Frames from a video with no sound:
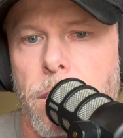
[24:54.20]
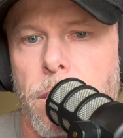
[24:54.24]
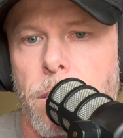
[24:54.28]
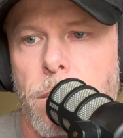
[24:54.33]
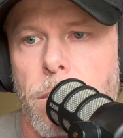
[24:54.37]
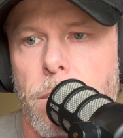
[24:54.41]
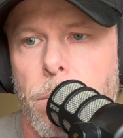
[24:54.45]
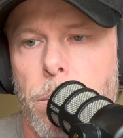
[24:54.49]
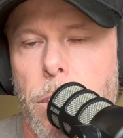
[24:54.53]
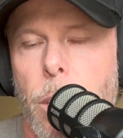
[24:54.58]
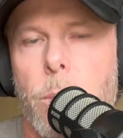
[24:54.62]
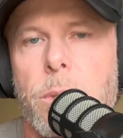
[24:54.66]

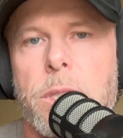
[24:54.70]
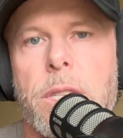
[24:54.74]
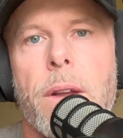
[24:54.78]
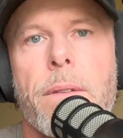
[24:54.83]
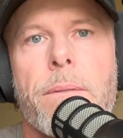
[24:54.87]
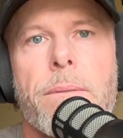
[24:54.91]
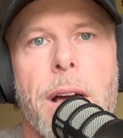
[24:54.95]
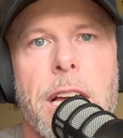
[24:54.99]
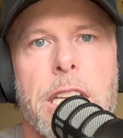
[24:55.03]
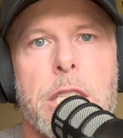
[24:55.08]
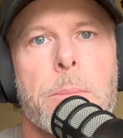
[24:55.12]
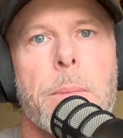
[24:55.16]
But it was an
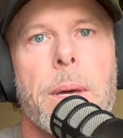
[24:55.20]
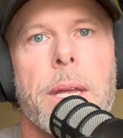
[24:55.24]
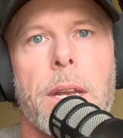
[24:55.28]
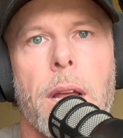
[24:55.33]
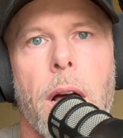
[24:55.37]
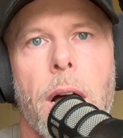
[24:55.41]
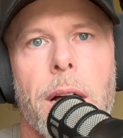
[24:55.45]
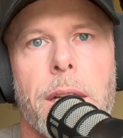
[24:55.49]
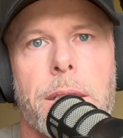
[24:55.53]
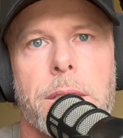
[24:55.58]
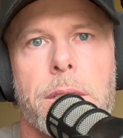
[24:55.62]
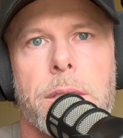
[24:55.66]
investment in
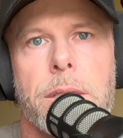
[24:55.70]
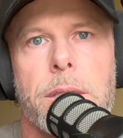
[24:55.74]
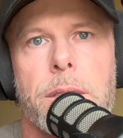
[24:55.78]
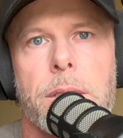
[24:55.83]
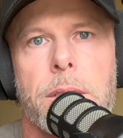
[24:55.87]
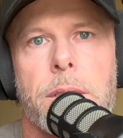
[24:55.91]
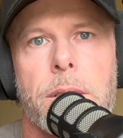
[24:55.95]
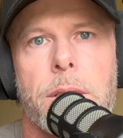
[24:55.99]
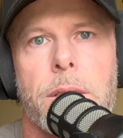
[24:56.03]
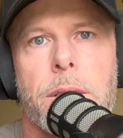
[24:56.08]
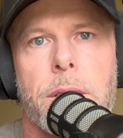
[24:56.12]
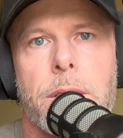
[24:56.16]
us.
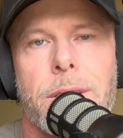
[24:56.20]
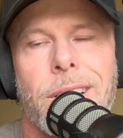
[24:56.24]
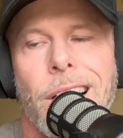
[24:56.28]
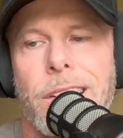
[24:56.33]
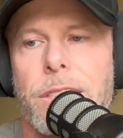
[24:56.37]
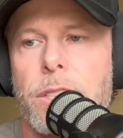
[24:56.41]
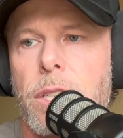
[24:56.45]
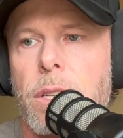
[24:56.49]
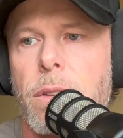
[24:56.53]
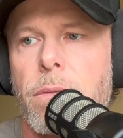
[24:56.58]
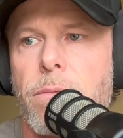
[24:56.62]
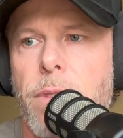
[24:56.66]
Not
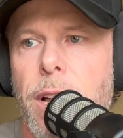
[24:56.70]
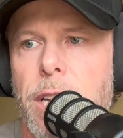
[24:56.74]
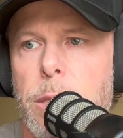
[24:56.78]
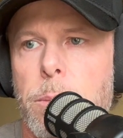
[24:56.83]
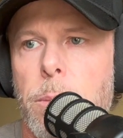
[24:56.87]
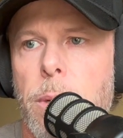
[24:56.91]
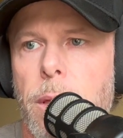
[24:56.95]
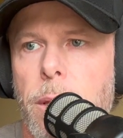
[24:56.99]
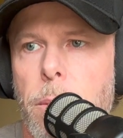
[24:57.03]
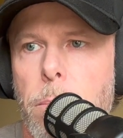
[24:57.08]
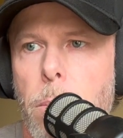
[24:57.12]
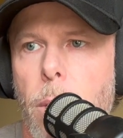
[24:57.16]
just an
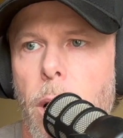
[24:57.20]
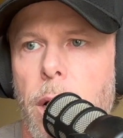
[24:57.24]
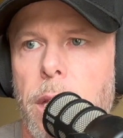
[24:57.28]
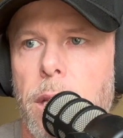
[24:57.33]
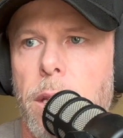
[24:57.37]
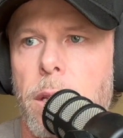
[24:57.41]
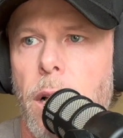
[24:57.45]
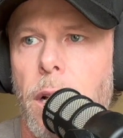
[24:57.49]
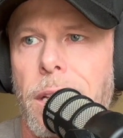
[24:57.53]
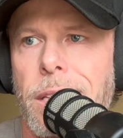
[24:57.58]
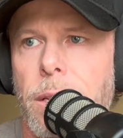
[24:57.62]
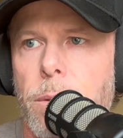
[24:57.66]
investment in the
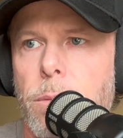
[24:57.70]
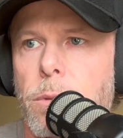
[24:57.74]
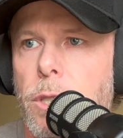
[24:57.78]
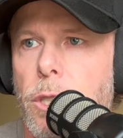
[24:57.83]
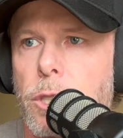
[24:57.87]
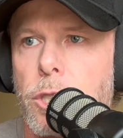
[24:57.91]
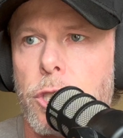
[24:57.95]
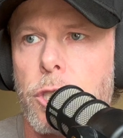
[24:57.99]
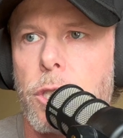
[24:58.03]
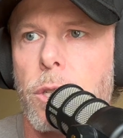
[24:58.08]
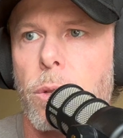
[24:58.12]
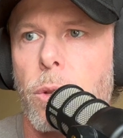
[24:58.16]
money. It was a
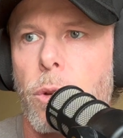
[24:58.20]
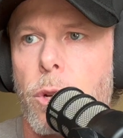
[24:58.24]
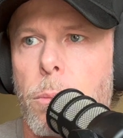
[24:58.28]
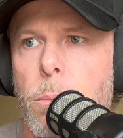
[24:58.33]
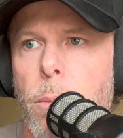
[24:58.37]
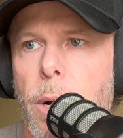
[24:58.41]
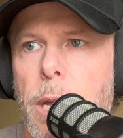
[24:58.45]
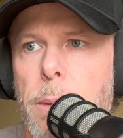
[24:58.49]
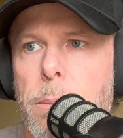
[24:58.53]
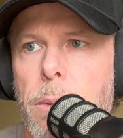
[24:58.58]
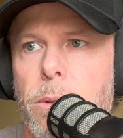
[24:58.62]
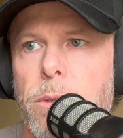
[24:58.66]
shitload of
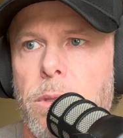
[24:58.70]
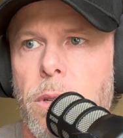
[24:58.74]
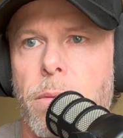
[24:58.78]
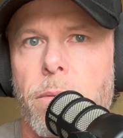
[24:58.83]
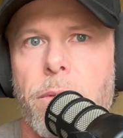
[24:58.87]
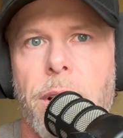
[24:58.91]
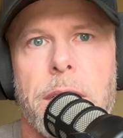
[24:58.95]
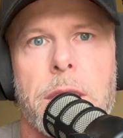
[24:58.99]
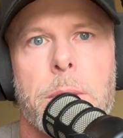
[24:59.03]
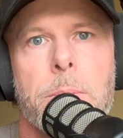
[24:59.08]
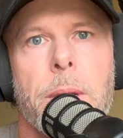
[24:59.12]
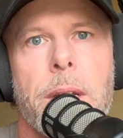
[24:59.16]
money, but it was an
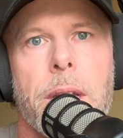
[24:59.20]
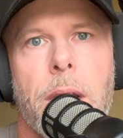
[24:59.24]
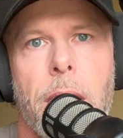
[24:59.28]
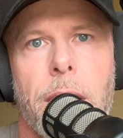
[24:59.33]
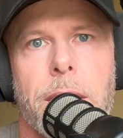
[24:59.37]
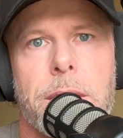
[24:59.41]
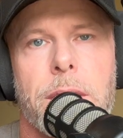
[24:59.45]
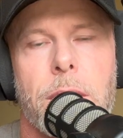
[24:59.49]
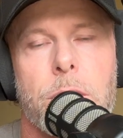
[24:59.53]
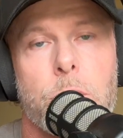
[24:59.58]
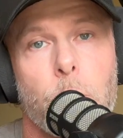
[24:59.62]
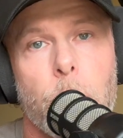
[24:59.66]
investment in
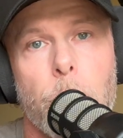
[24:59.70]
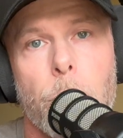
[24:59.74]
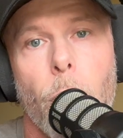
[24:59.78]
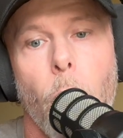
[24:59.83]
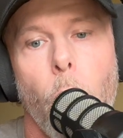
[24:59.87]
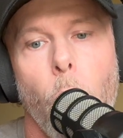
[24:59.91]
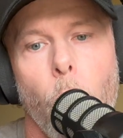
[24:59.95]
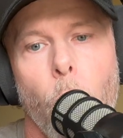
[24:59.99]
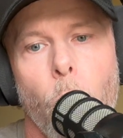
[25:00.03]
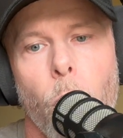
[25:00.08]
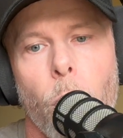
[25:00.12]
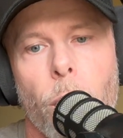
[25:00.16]
us because we were
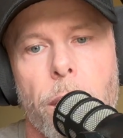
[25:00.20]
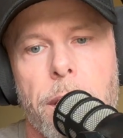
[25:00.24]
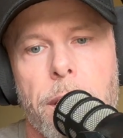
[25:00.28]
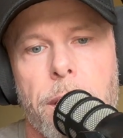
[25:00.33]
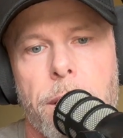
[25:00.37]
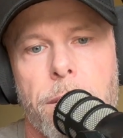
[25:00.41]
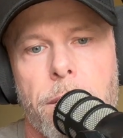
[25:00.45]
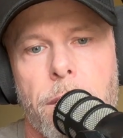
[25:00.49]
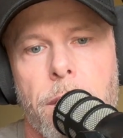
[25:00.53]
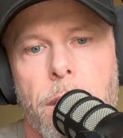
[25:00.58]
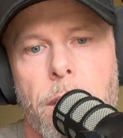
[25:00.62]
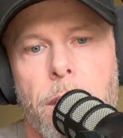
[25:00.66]
all in.